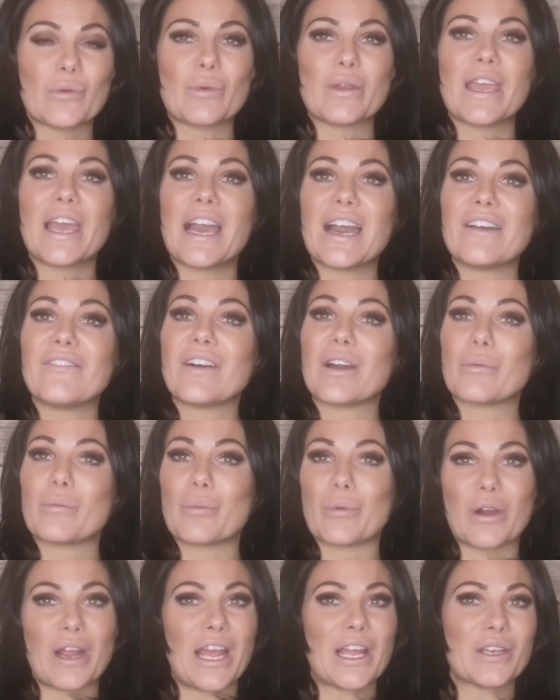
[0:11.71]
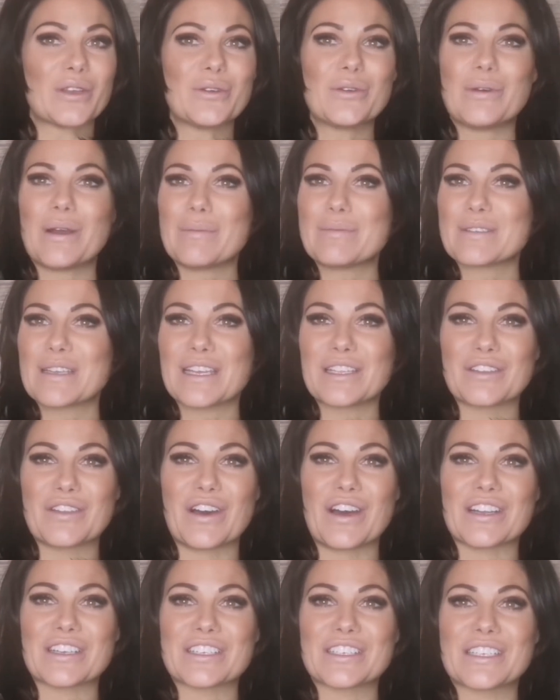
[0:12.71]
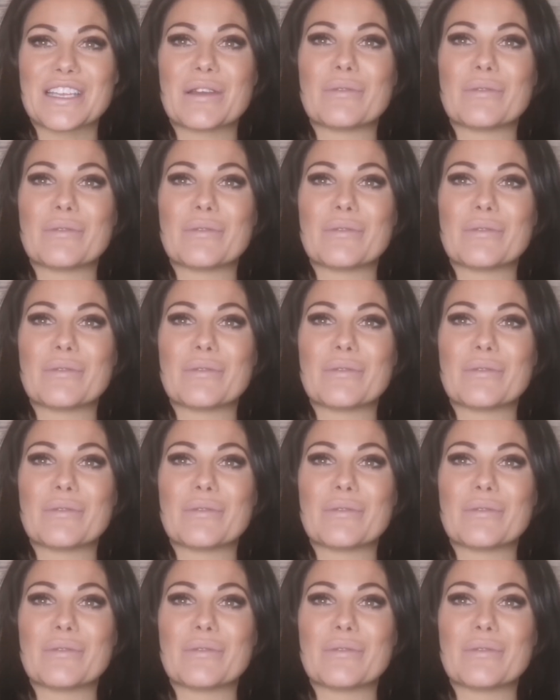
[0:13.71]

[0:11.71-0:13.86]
we have our brand new website launched,